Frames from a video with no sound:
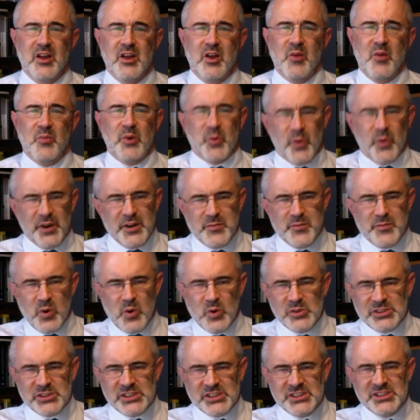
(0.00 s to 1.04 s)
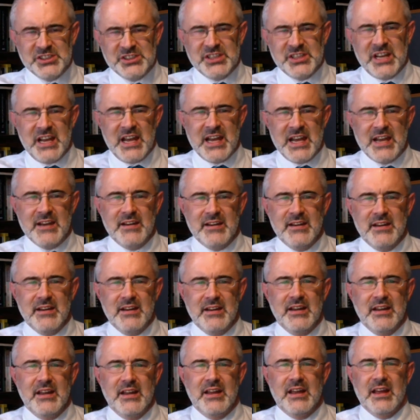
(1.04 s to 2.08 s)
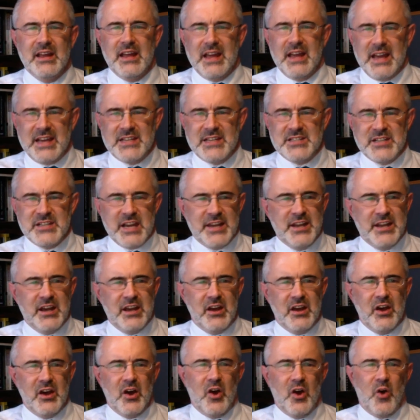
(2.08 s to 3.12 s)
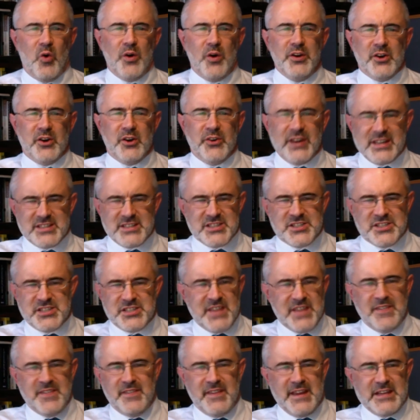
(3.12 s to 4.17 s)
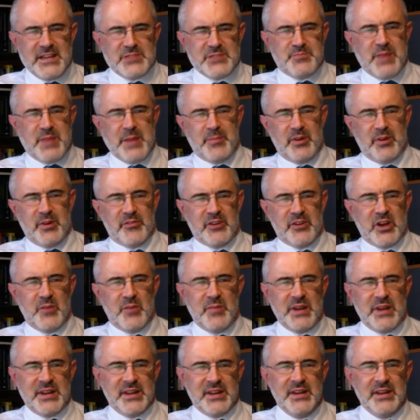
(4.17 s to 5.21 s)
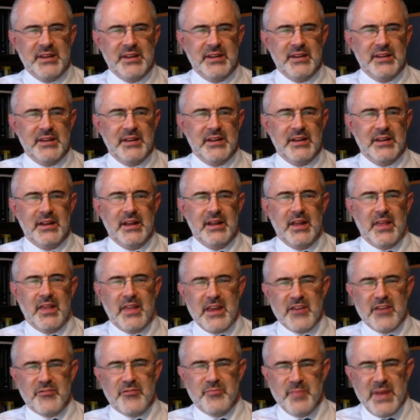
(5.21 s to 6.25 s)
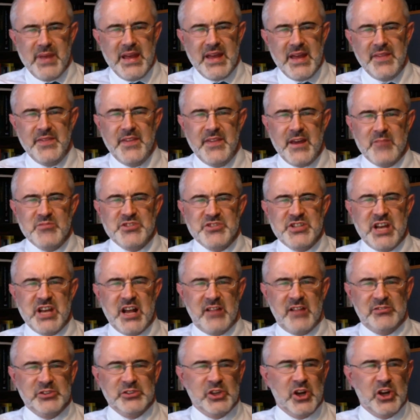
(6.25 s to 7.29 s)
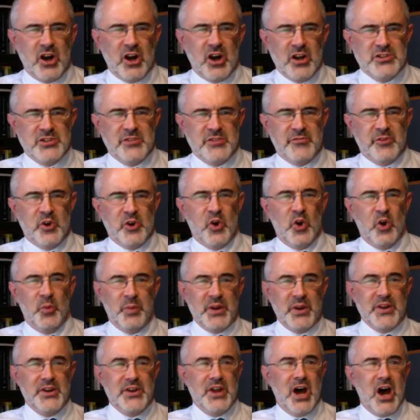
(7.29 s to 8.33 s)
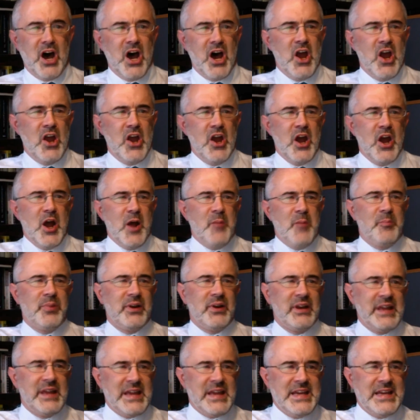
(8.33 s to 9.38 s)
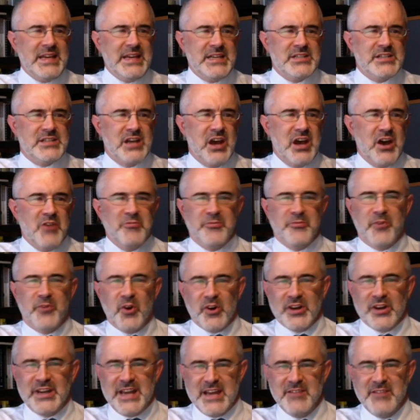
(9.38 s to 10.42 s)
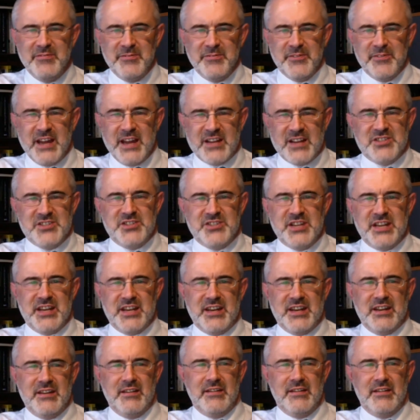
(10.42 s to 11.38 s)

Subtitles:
But what did Moses say? He said, "What a great sin these people have committed. They have made themselves gods of gold, but now please forgive their sin.